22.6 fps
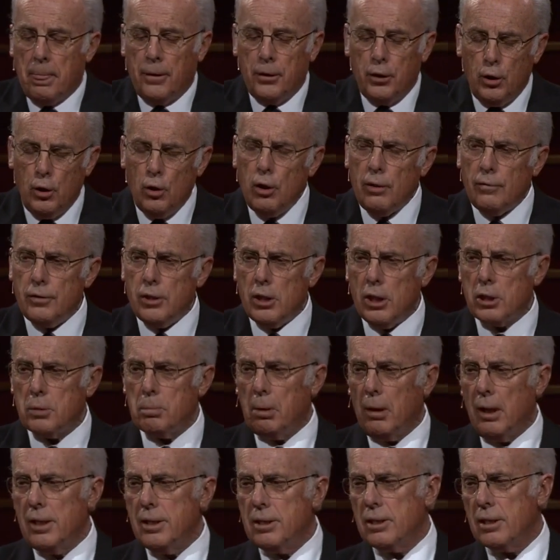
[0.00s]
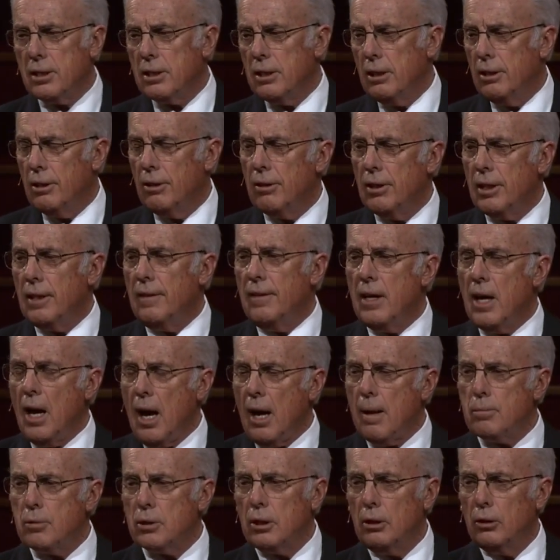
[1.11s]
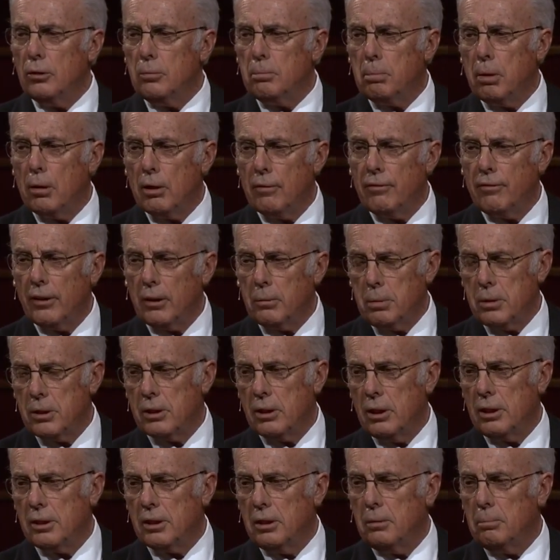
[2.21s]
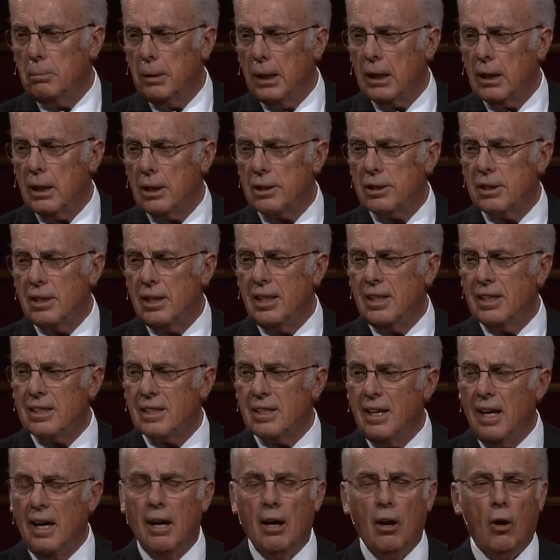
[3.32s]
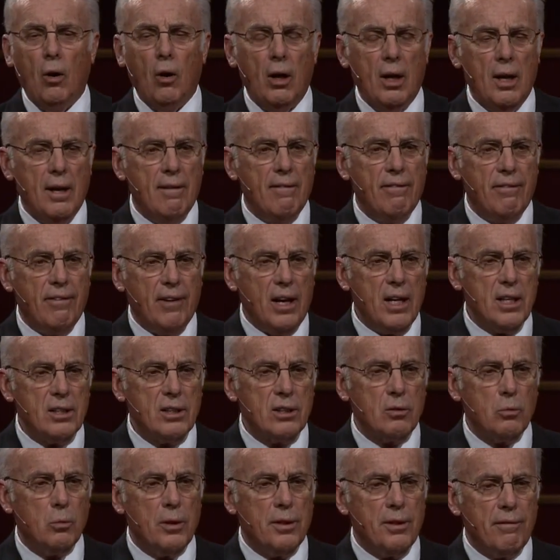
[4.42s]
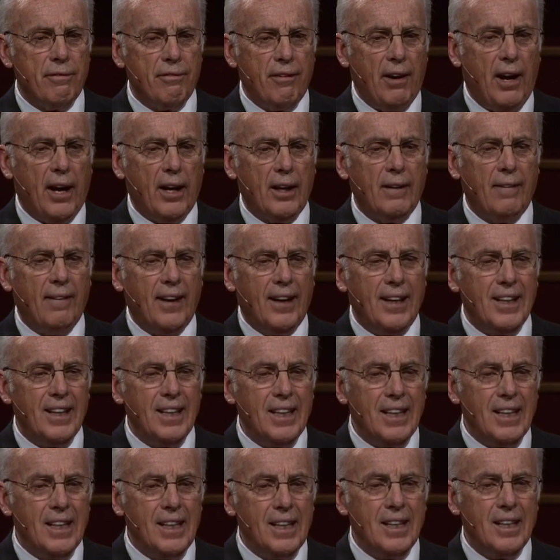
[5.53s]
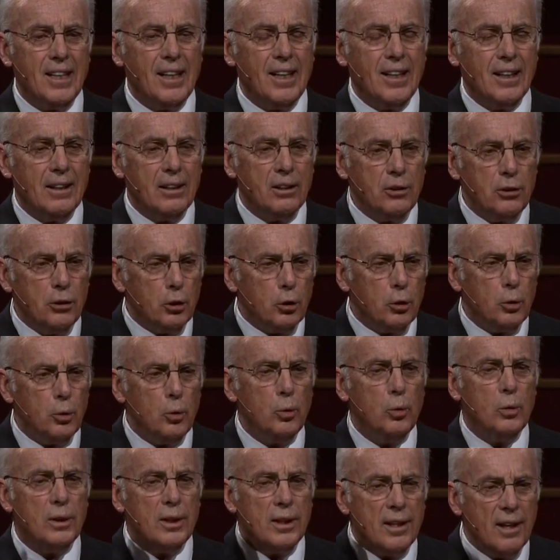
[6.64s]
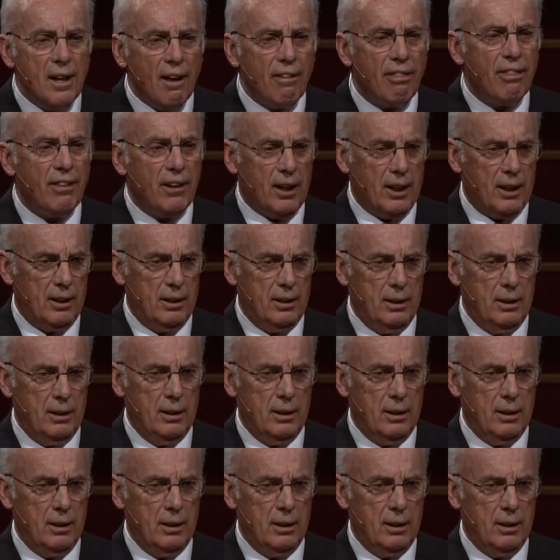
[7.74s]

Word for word: You have just placed the sinner in the absolute perfect position because he is now faced with the fact that he can do nothing.